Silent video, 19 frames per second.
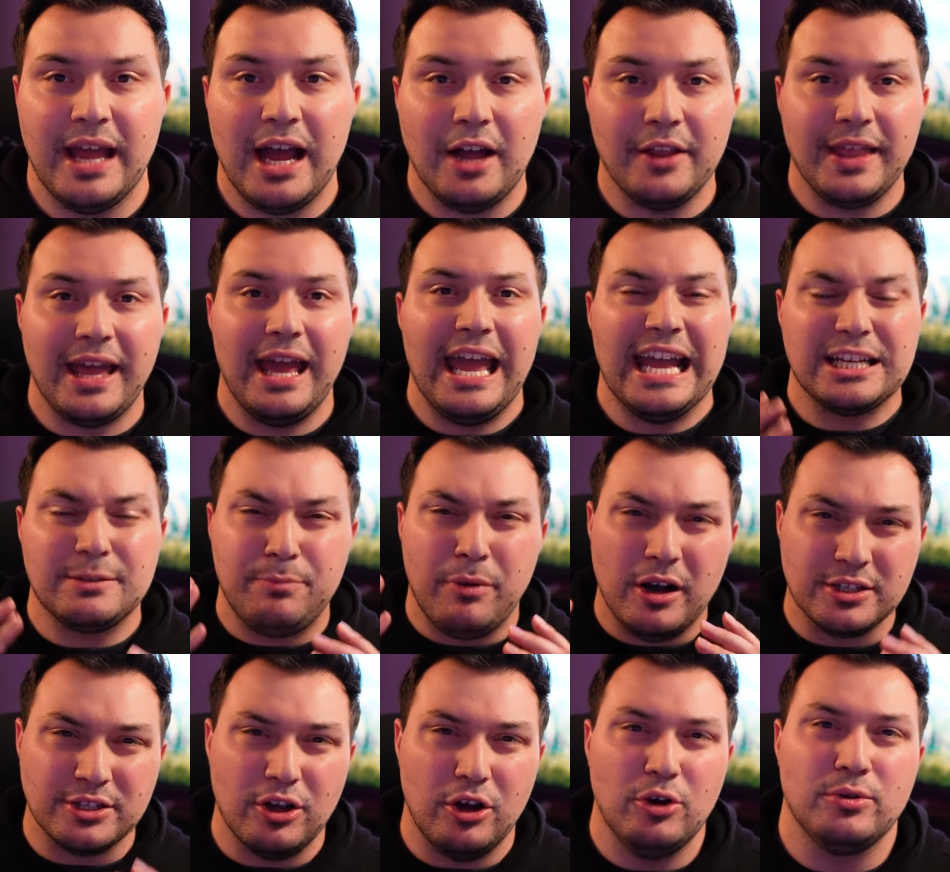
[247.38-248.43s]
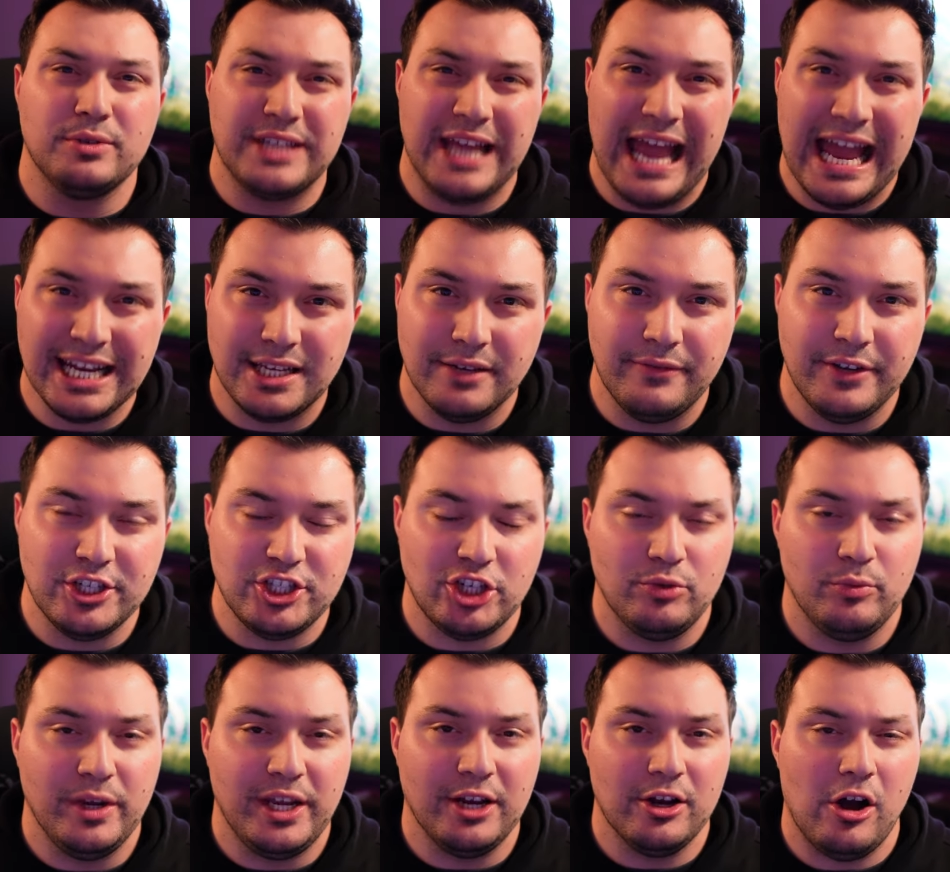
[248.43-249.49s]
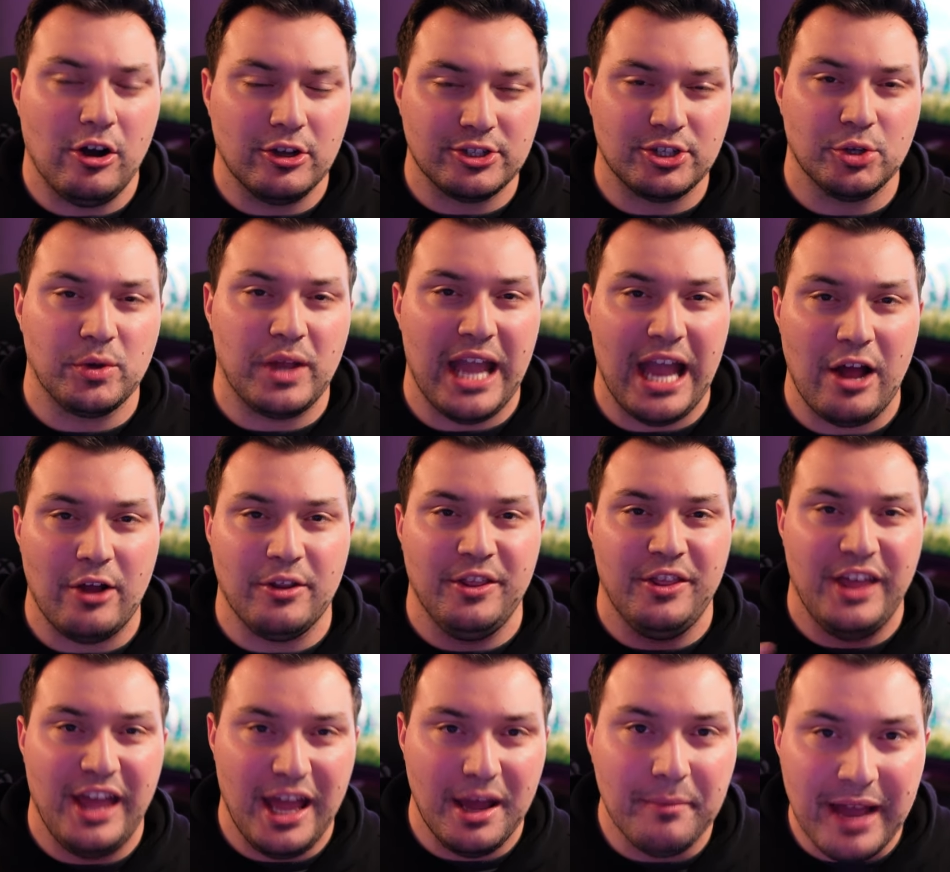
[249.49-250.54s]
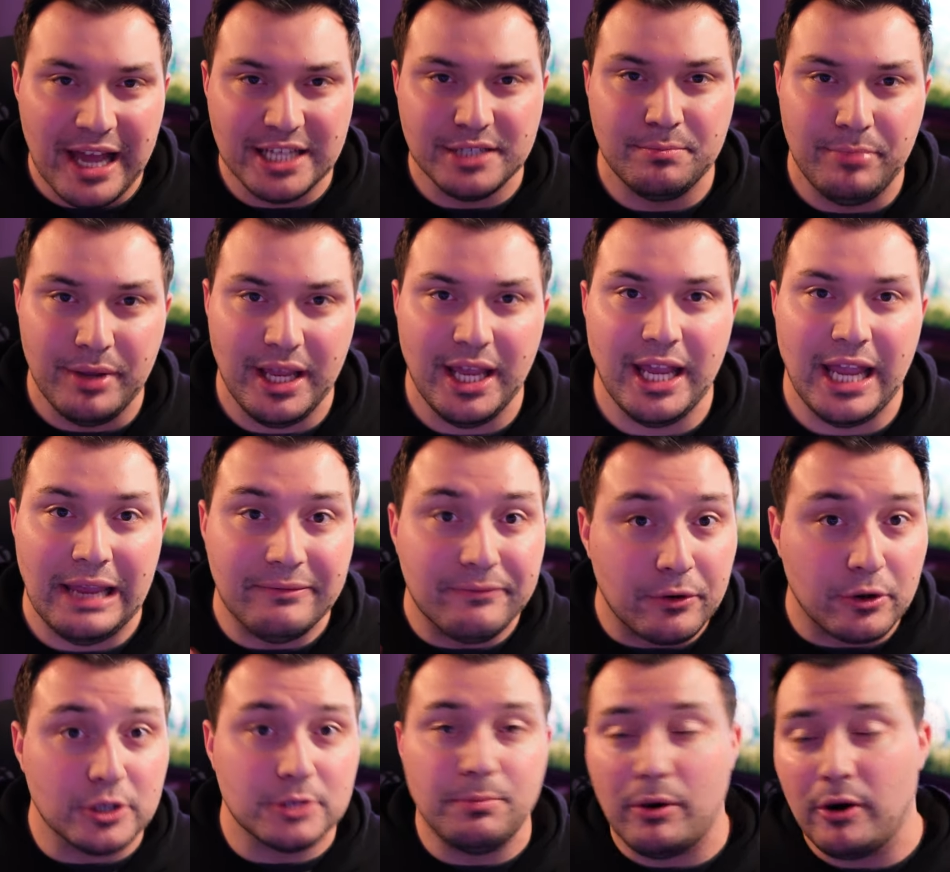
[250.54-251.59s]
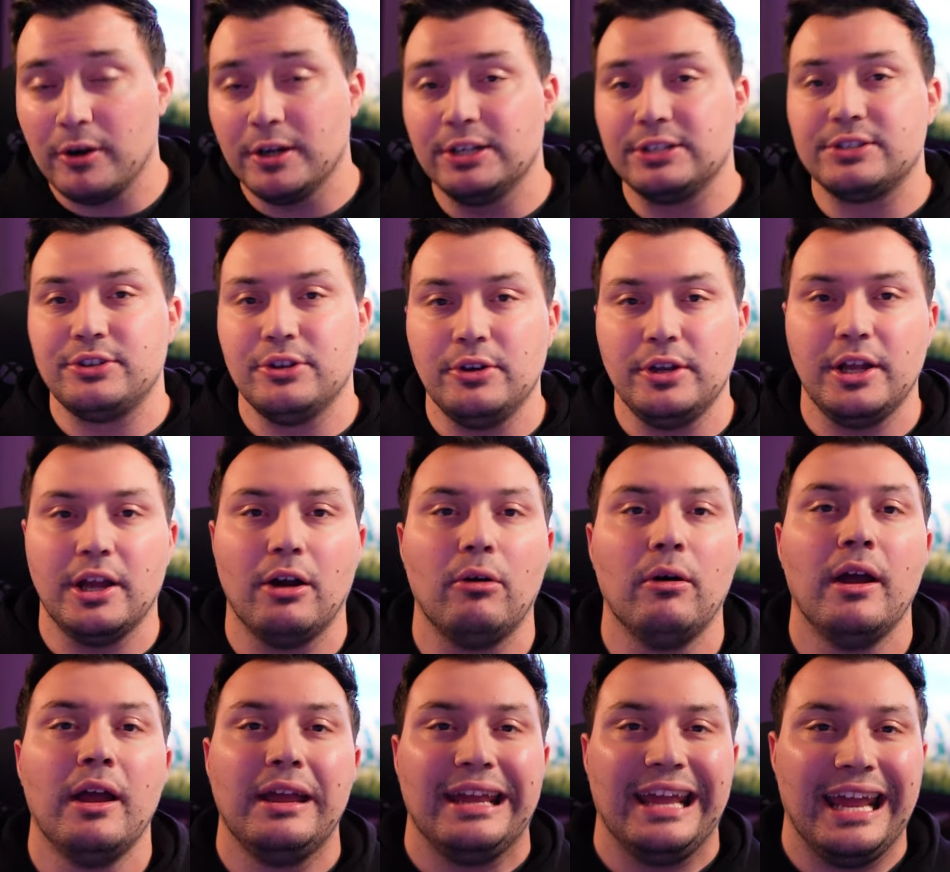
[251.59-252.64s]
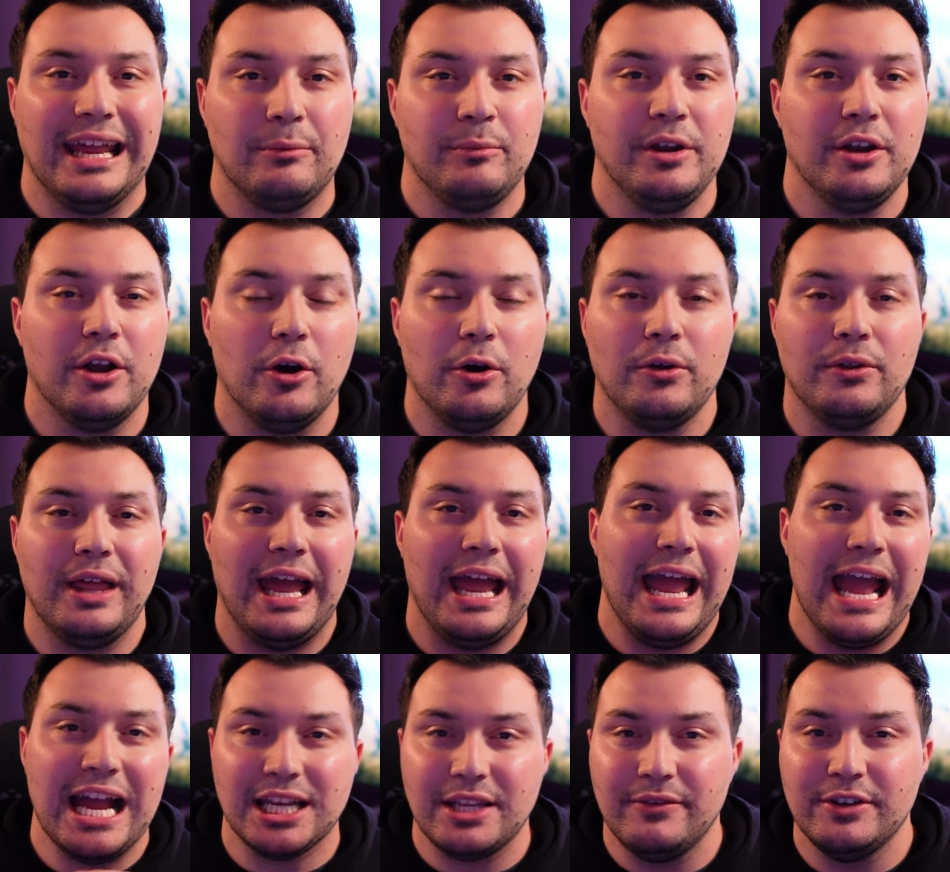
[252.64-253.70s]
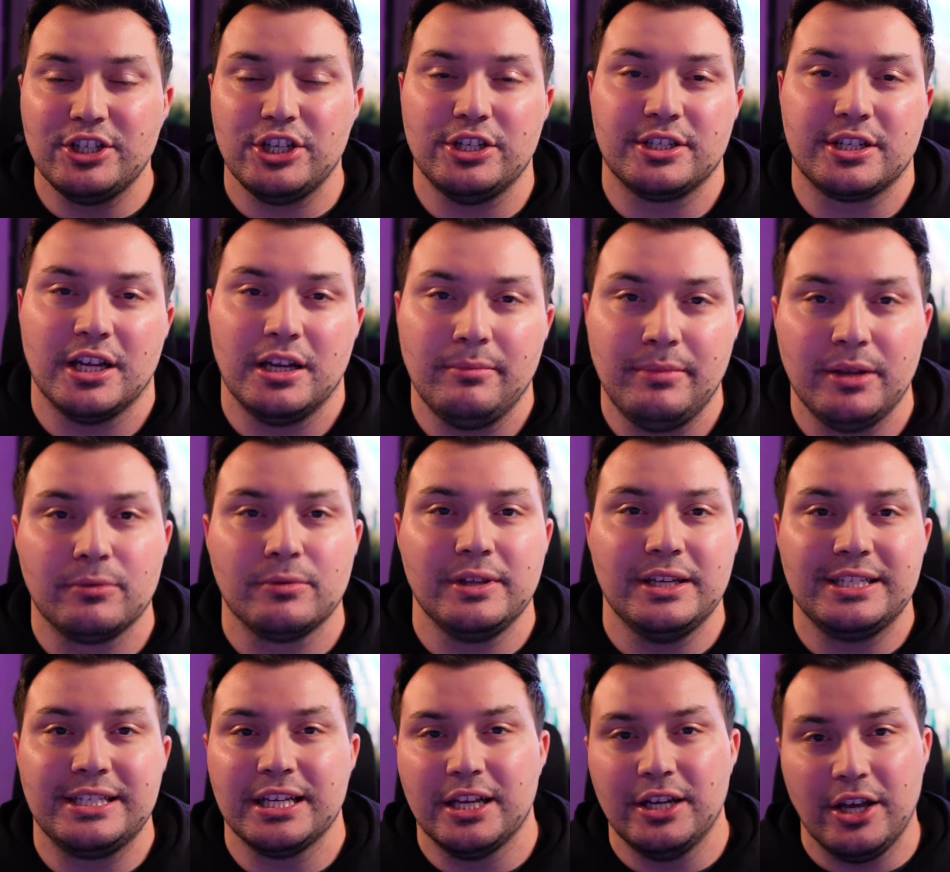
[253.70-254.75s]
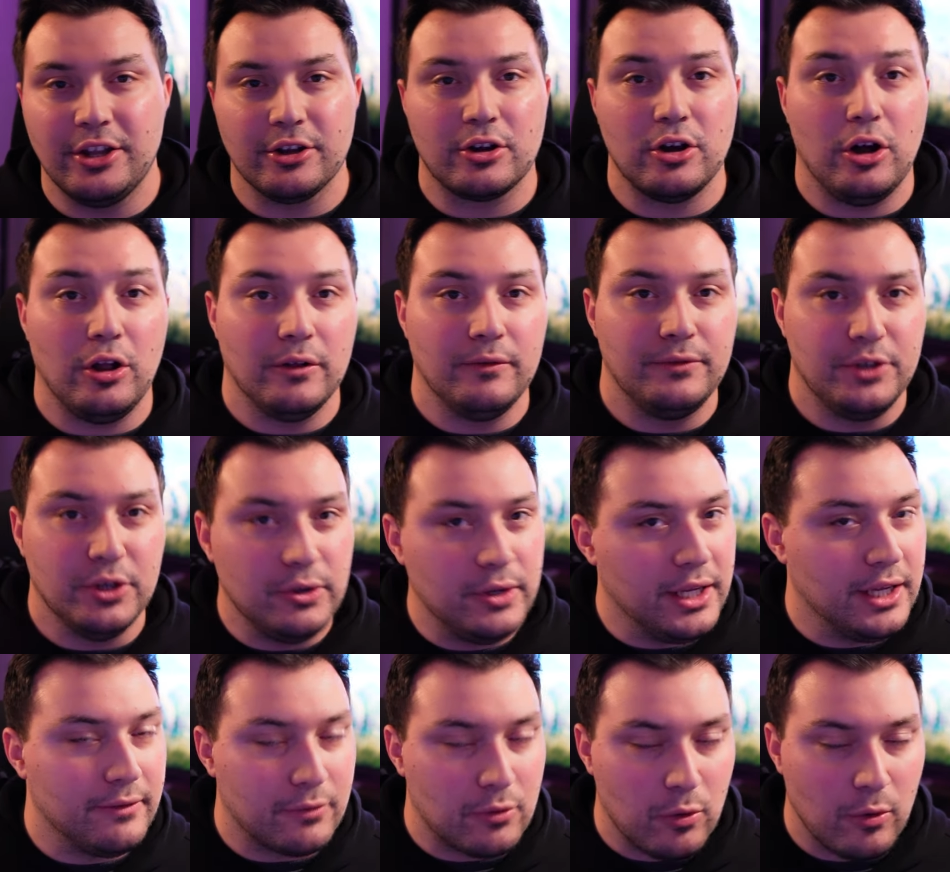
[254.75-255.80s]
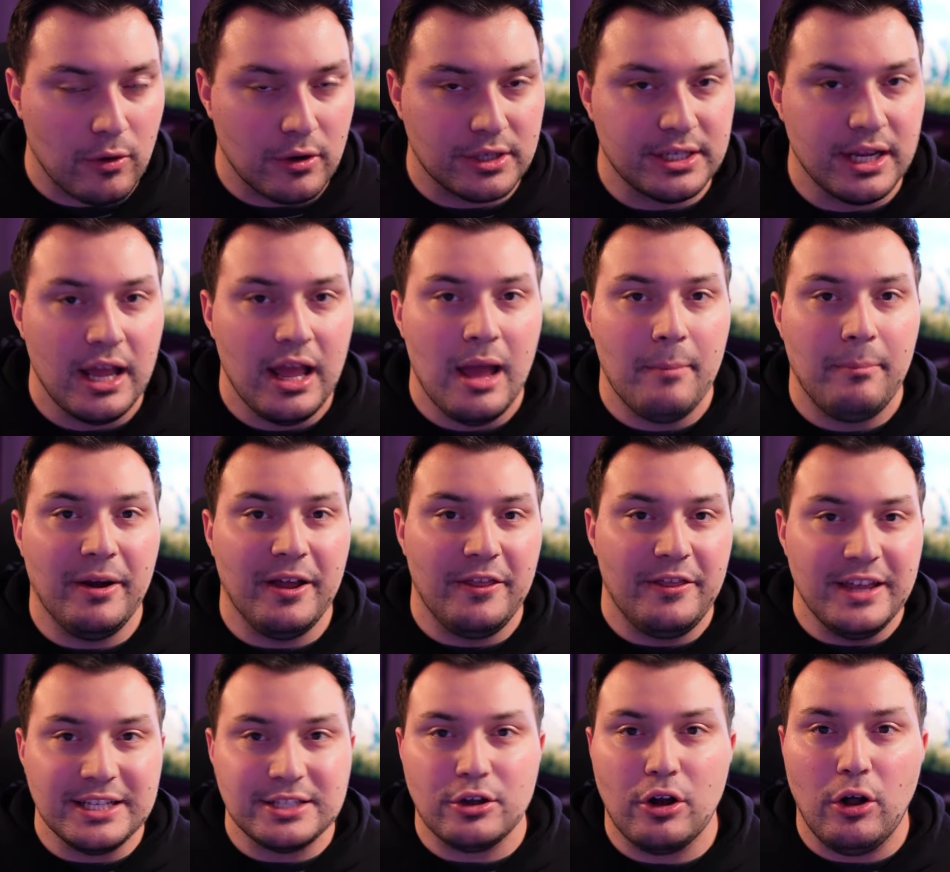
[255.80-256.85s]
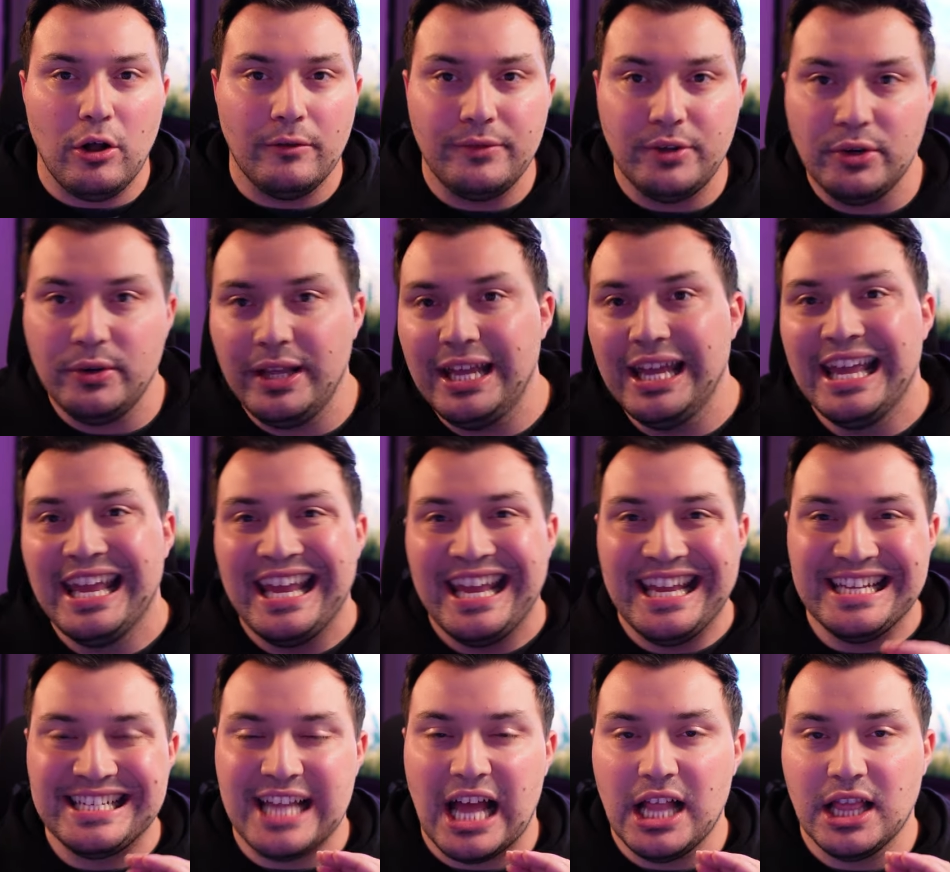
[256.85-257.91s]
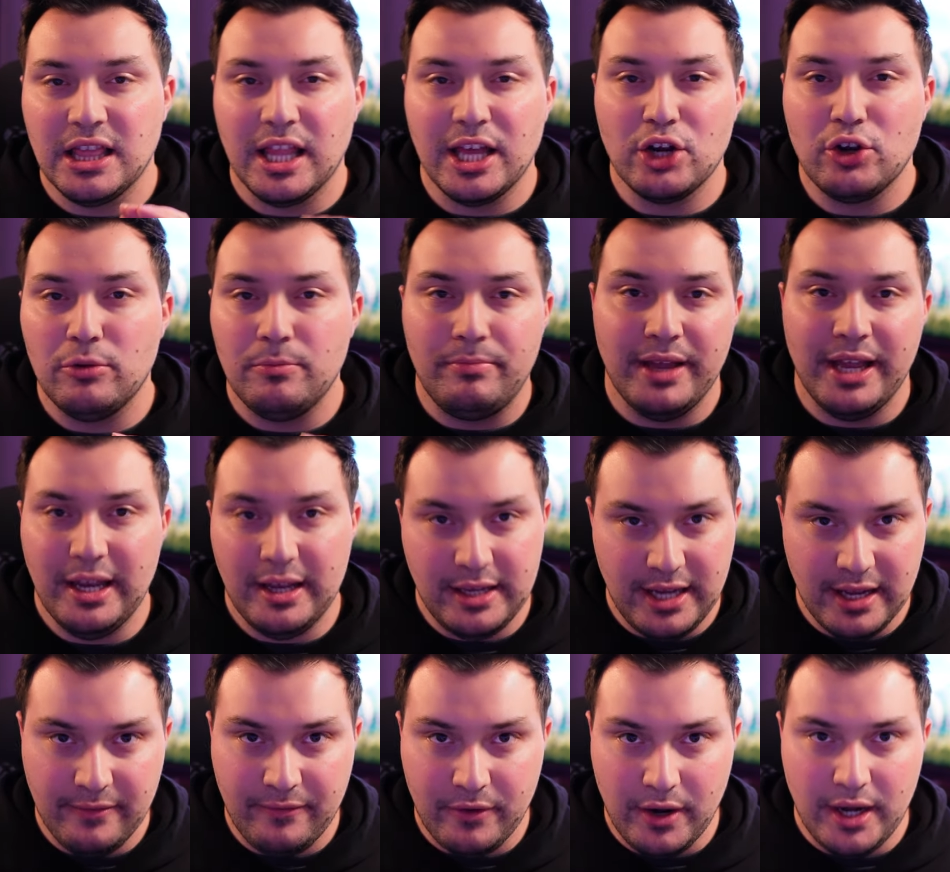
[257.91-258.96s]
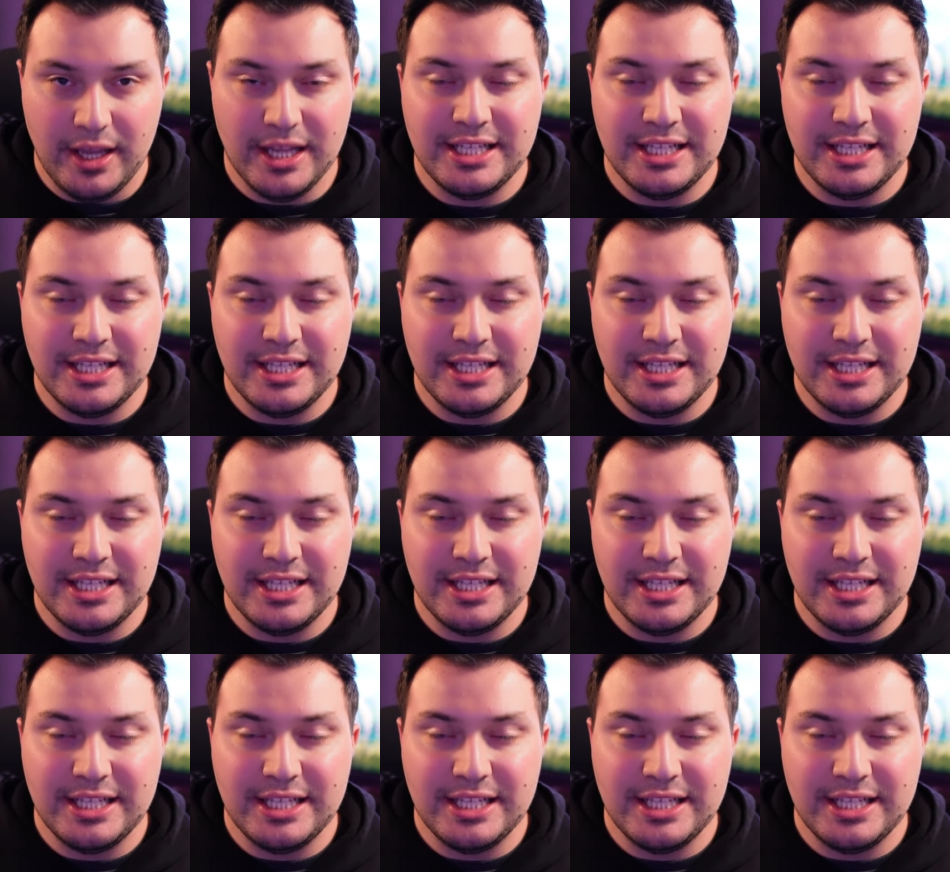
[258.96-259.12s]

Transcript: Now that Xbox owns Activision, we could also count them as being a first party studio. And we know that Activision is going to be releasing another Call of Duty, of course, but this Call of Duty is a little bit different.